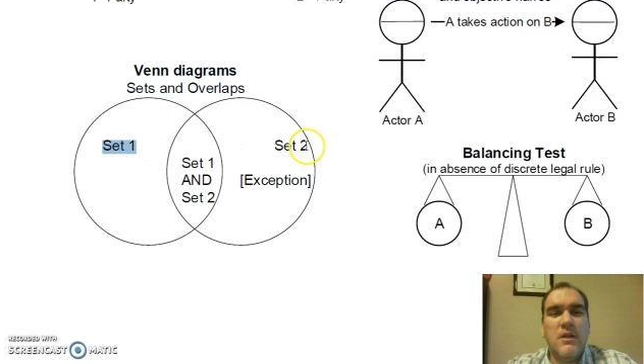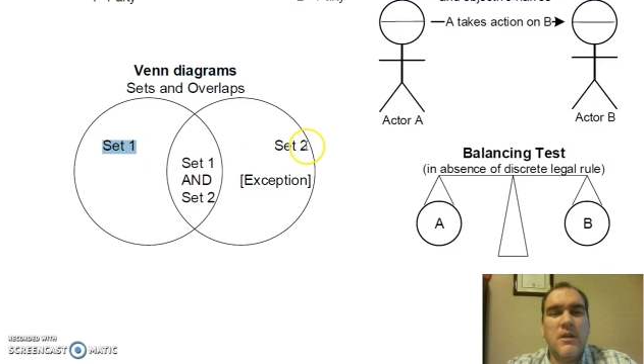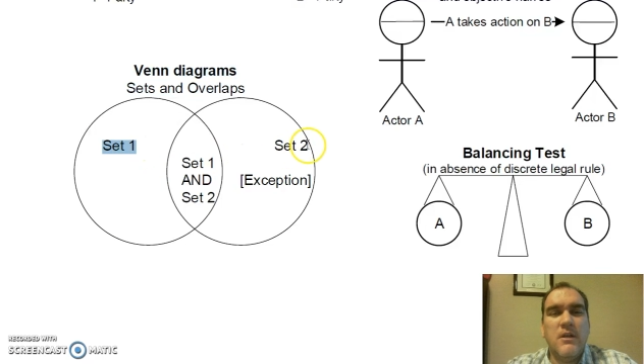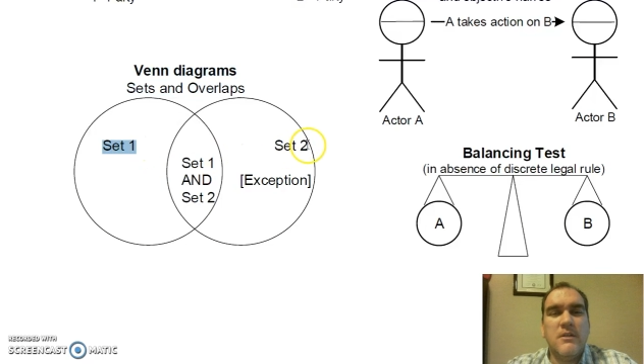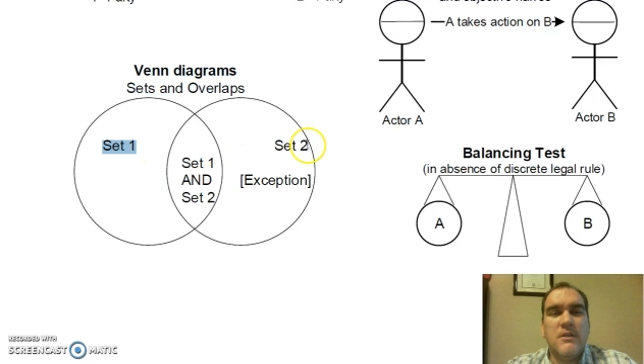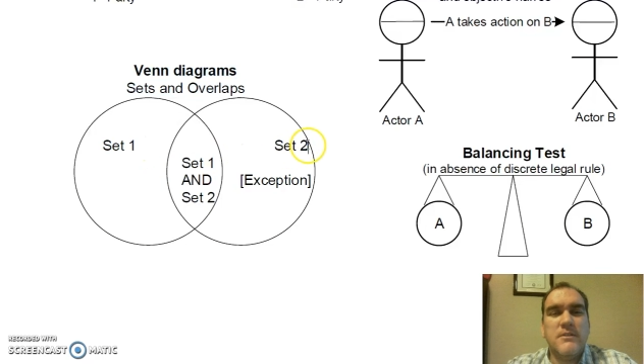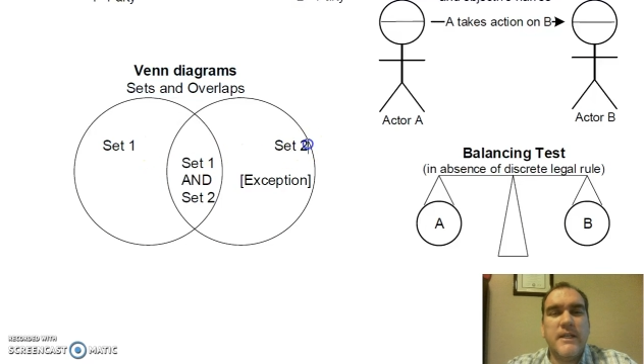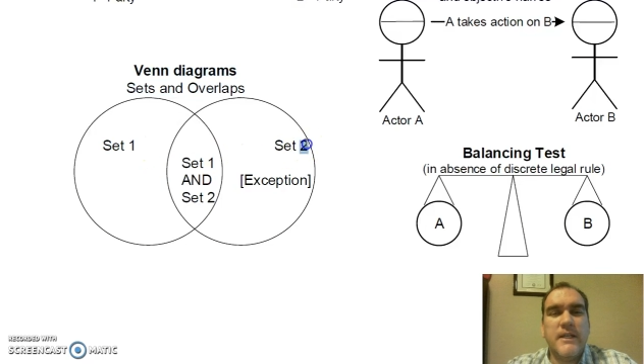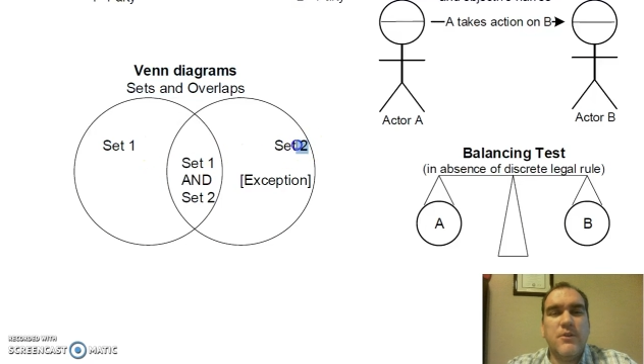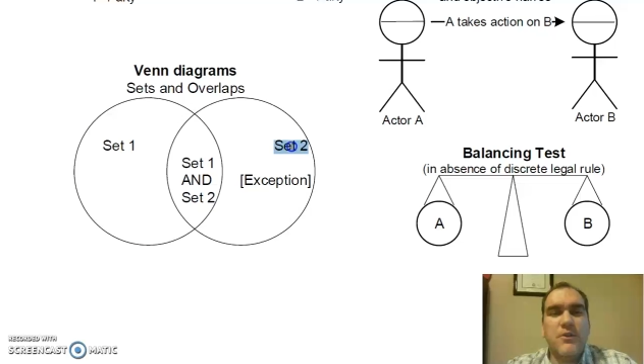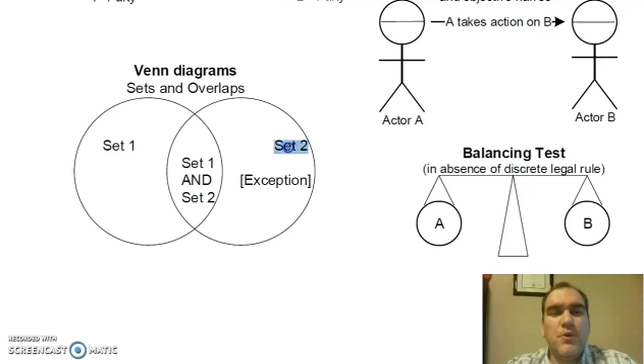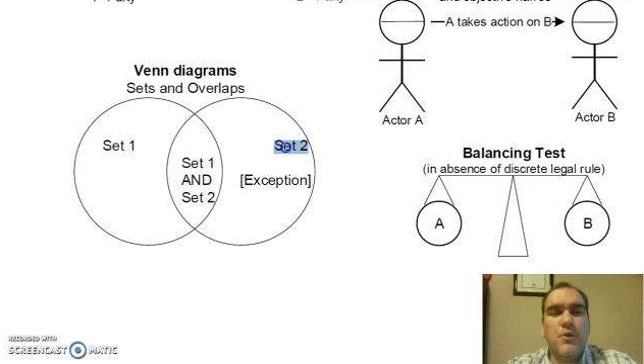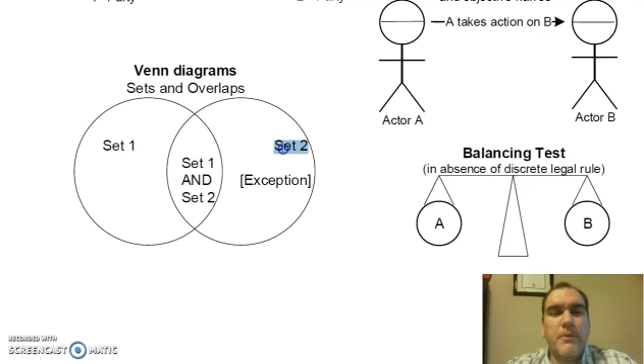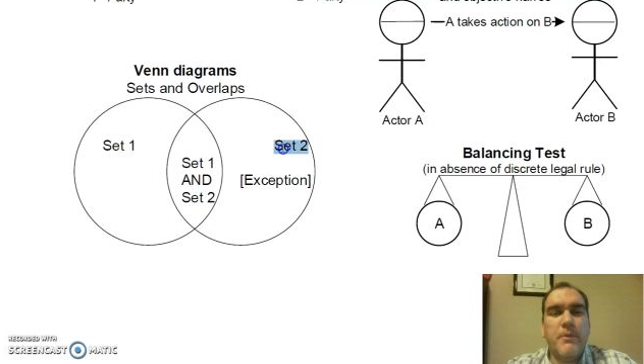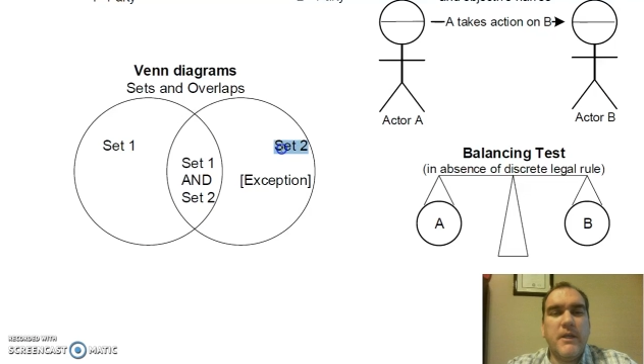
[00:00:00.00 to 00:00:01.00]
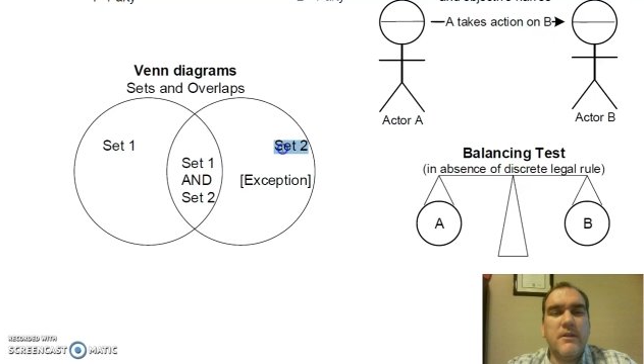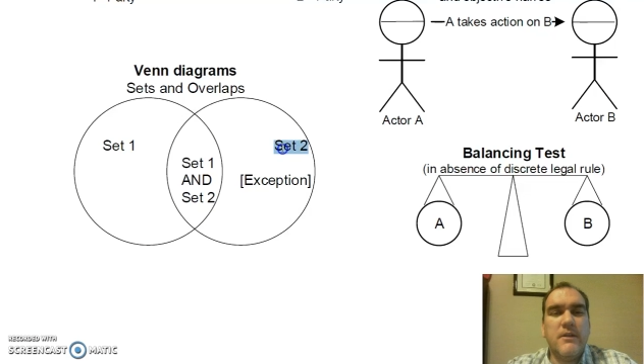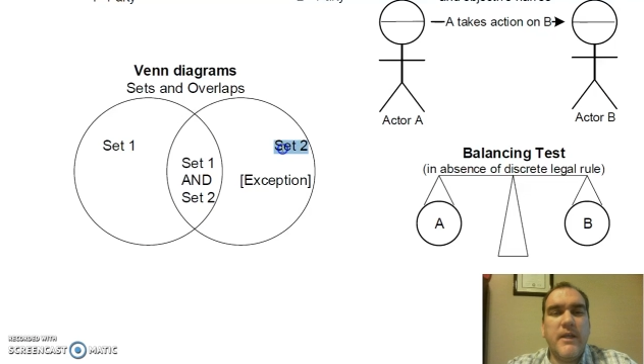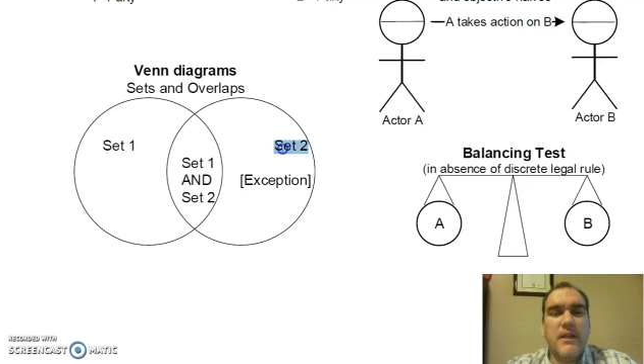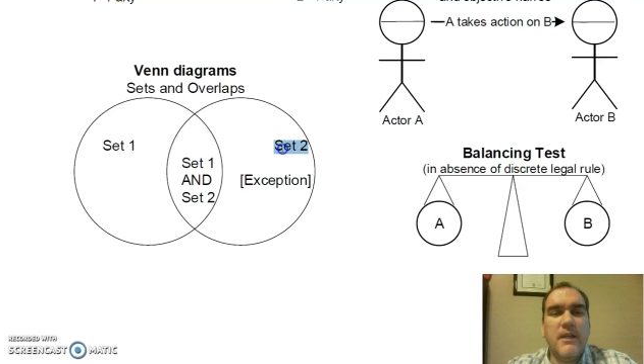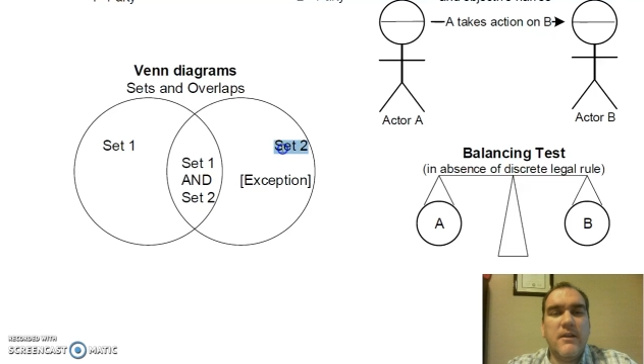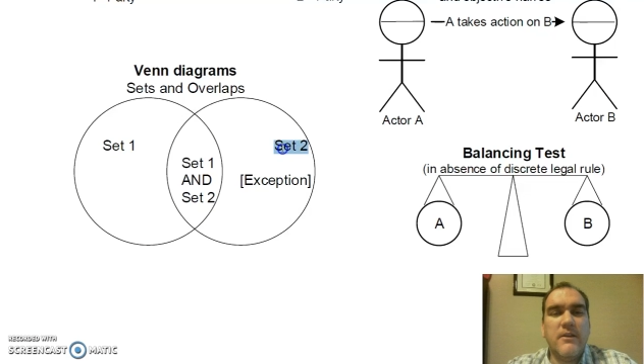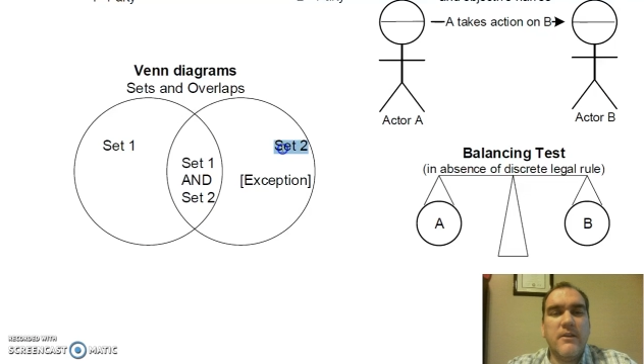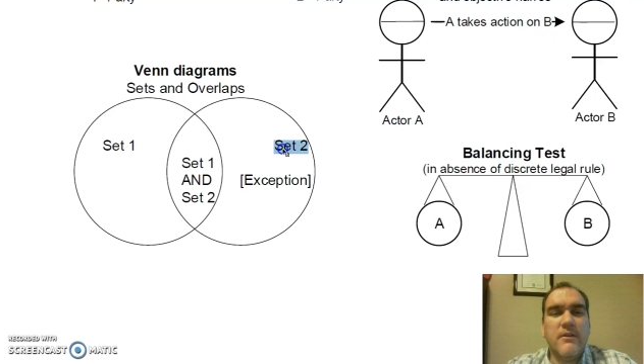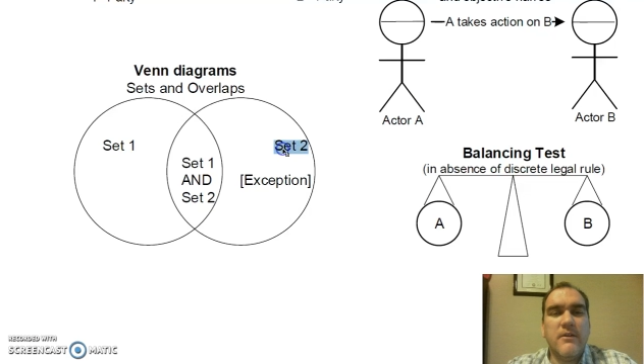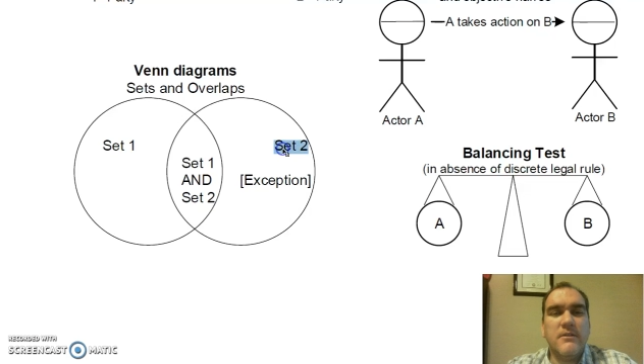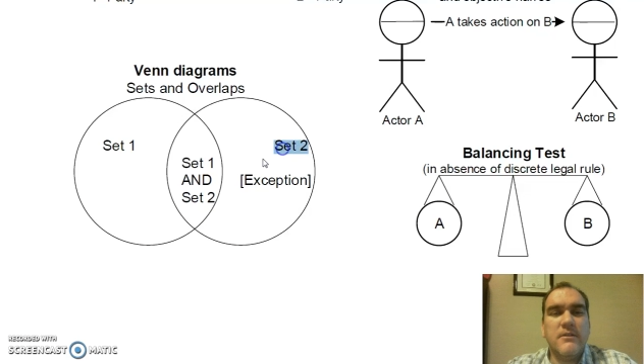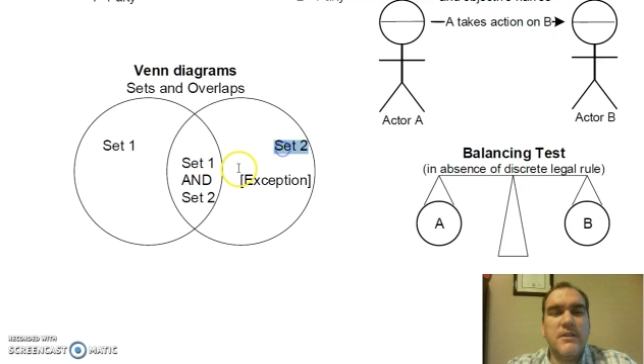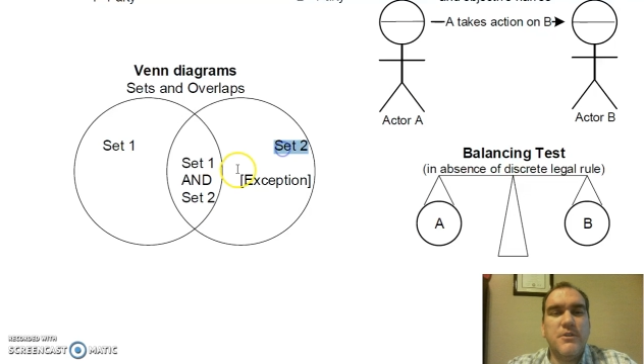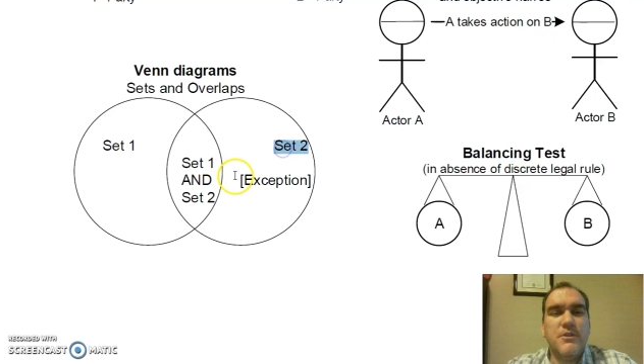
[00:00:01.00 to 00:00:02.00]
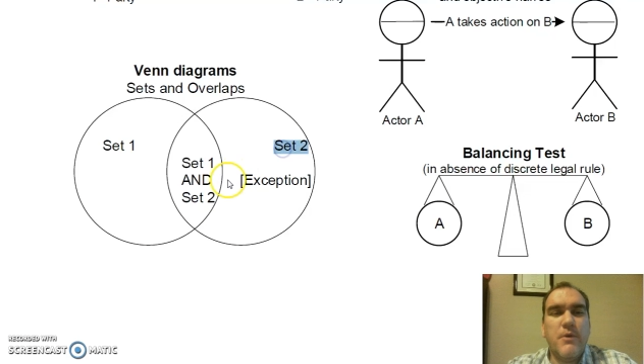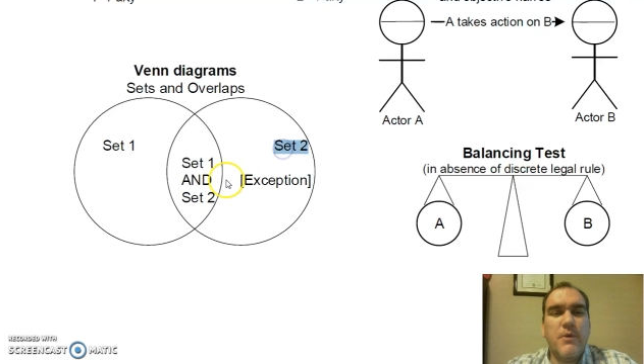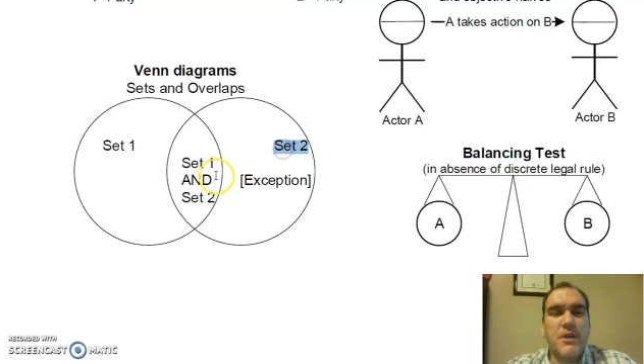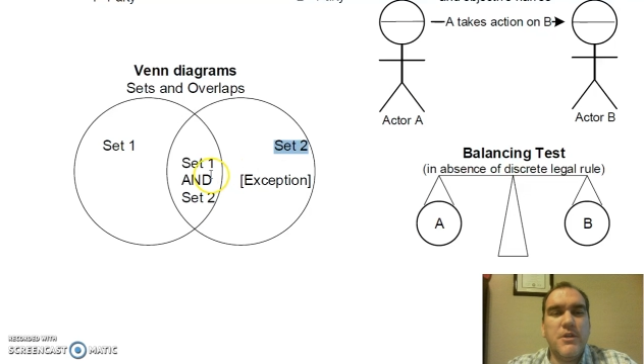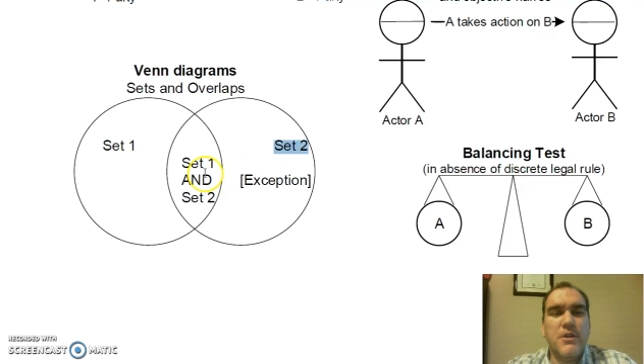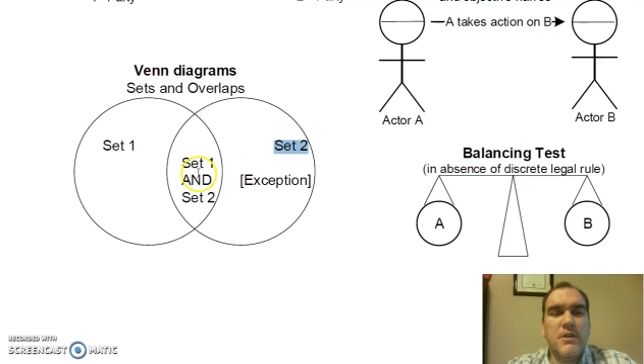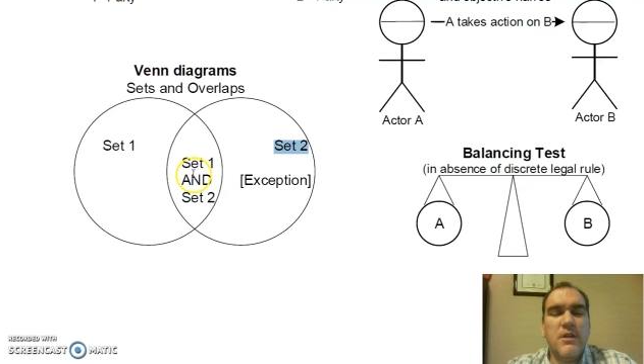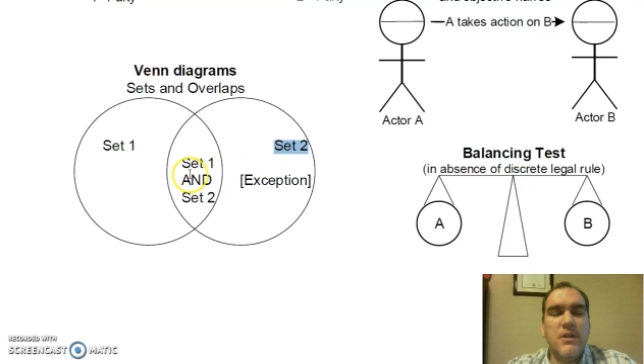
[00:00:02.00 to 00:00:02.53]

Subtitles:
set 2 may contain another situation,